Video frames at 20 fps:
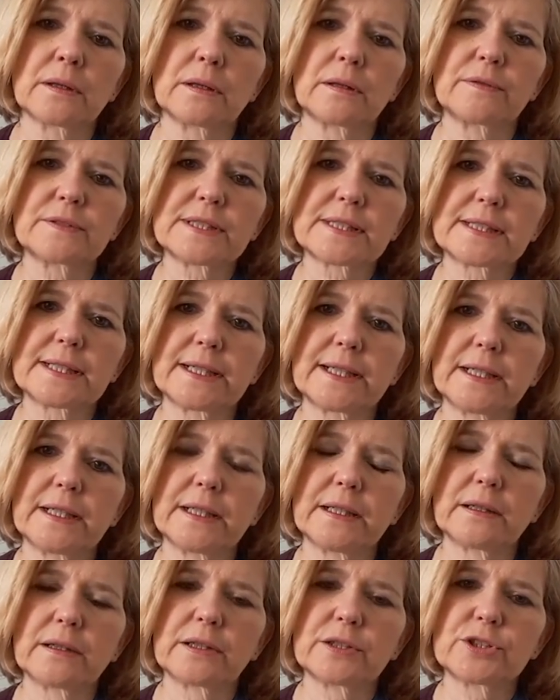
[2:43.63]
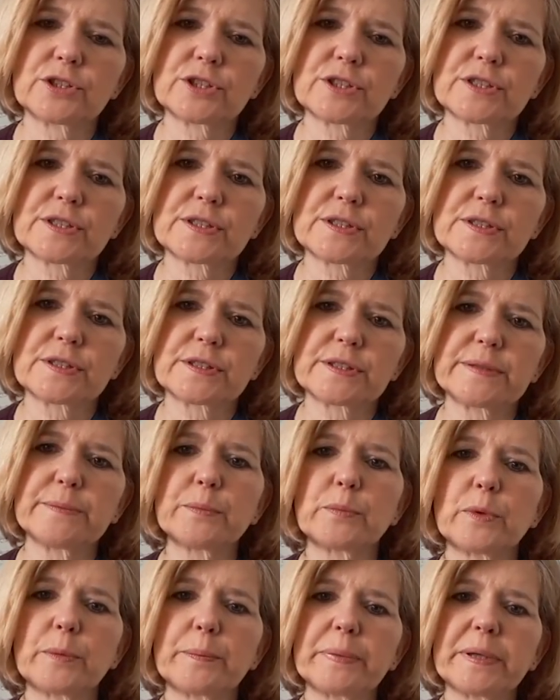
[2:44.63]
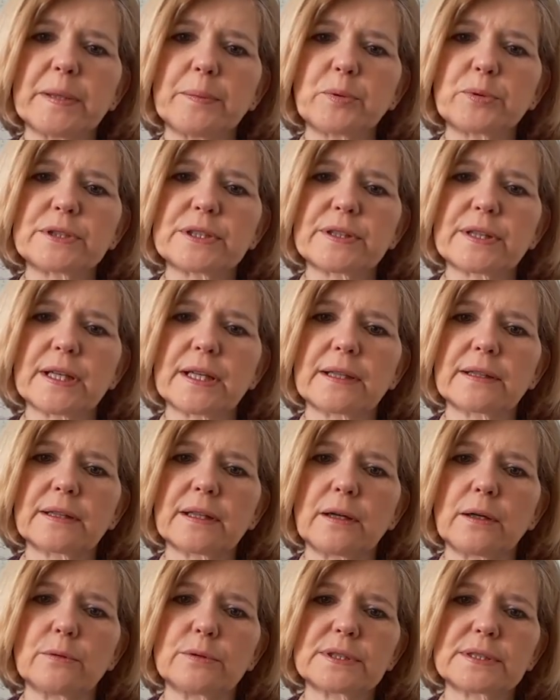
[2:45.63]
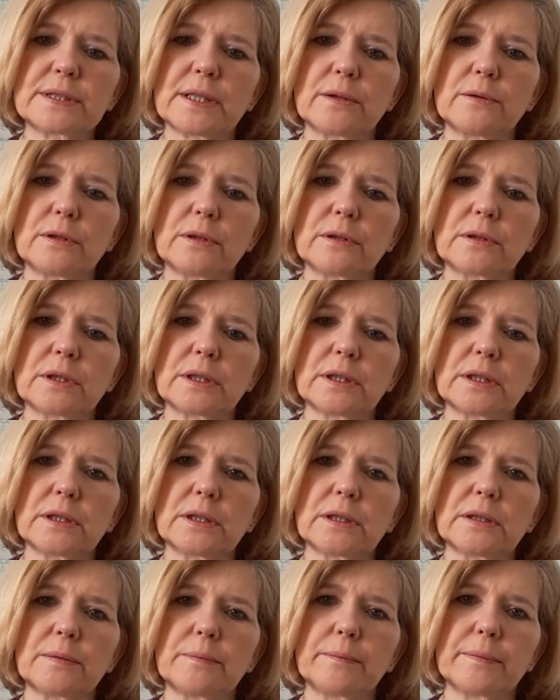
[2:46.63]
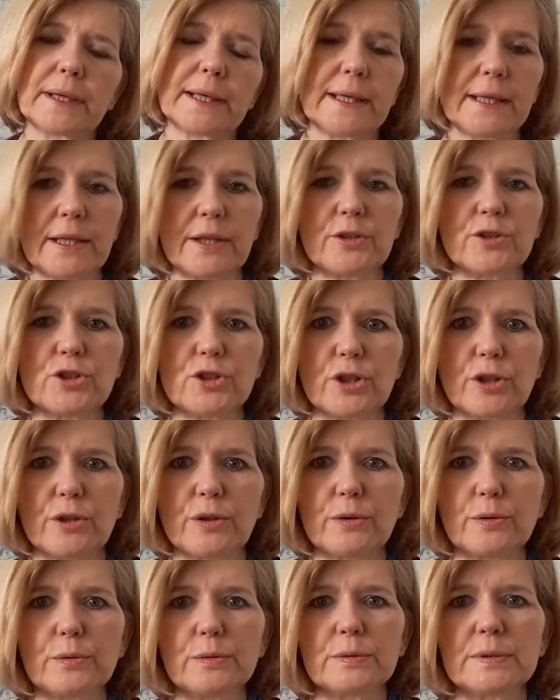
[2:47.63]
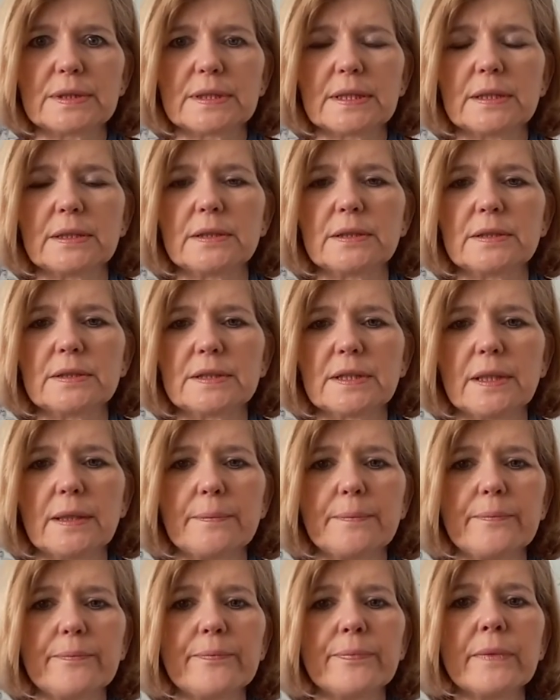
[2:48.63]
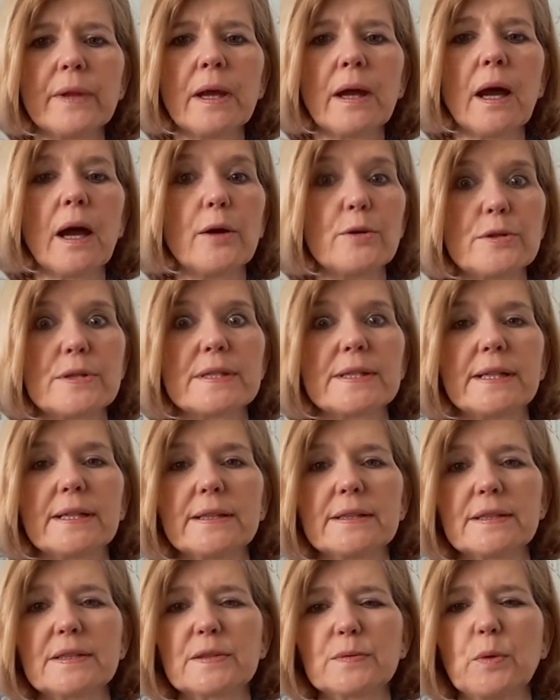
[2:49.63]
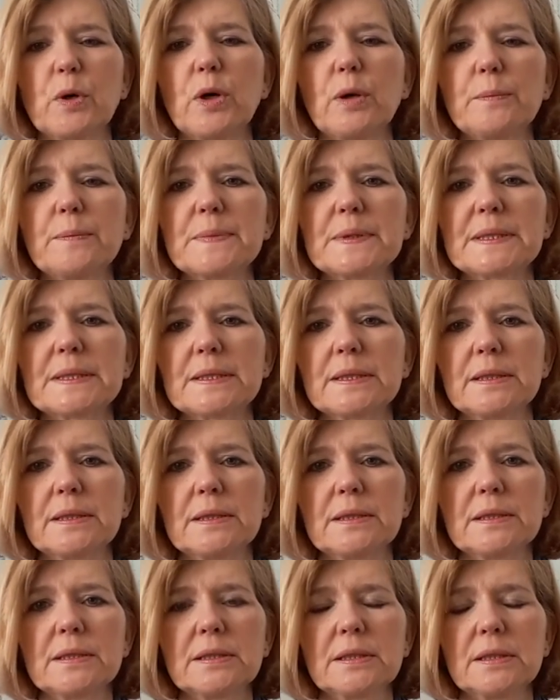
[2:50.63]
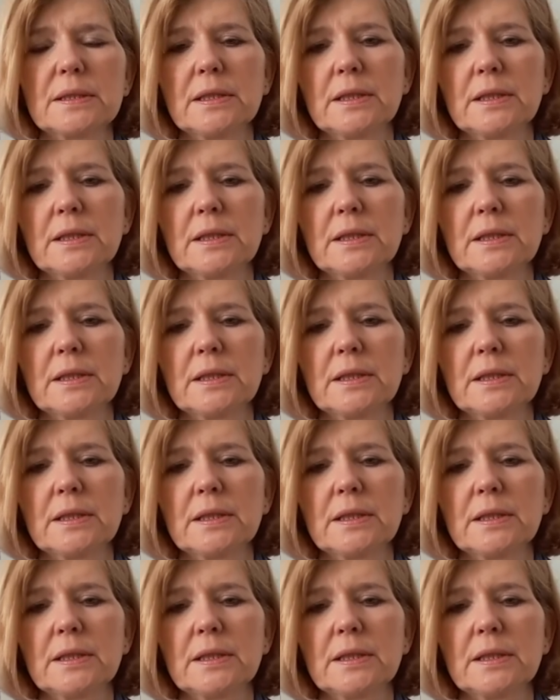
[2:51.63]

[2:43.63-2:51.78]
obviously, I just didn't want people to think that I was no longer making journals and um, hosting swaps and